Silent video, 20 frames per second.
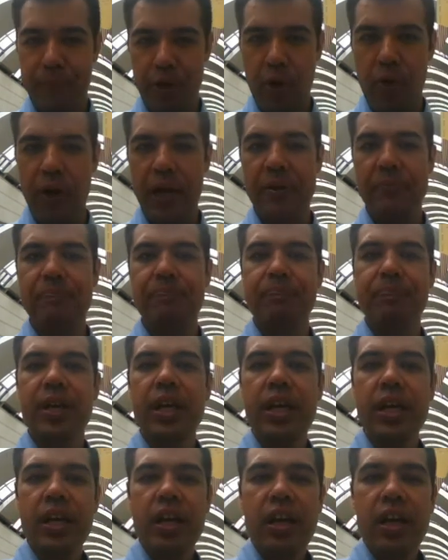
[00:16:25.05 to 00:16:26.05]
All right.
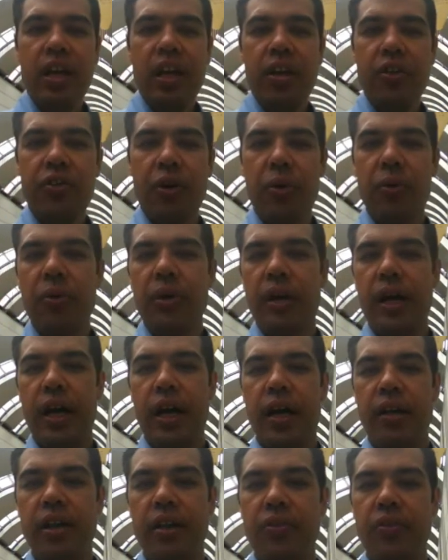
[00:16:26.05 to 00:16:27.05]
So
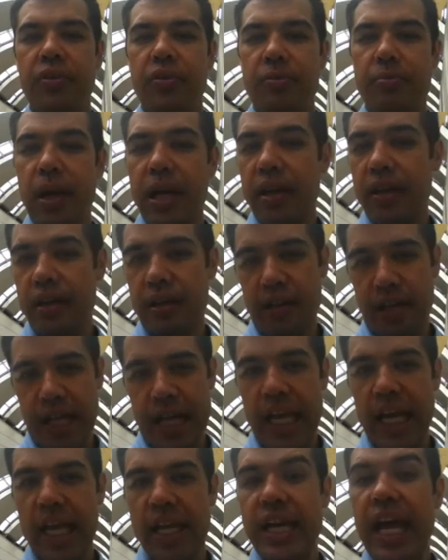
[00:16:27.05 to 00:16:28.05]
let's make
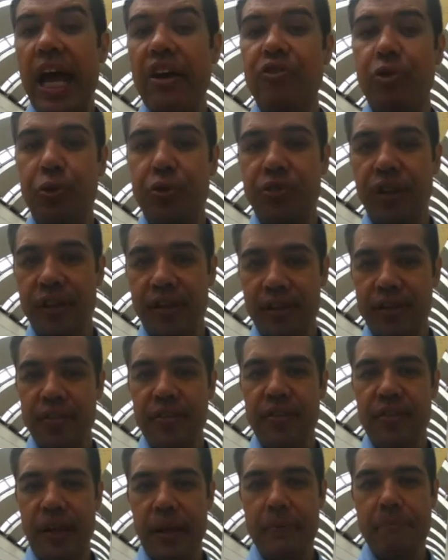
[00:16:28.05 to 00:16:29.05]
a natural
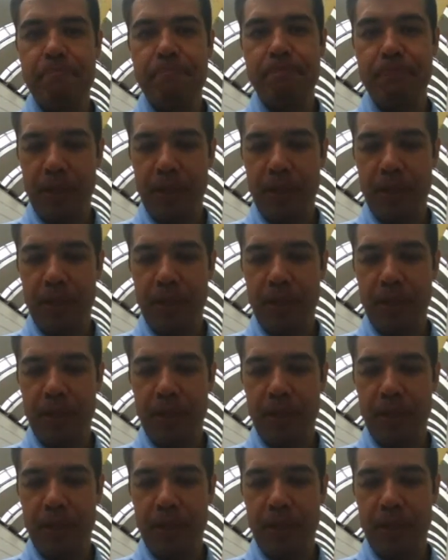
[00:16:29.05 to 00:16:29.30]
sentence. Okay?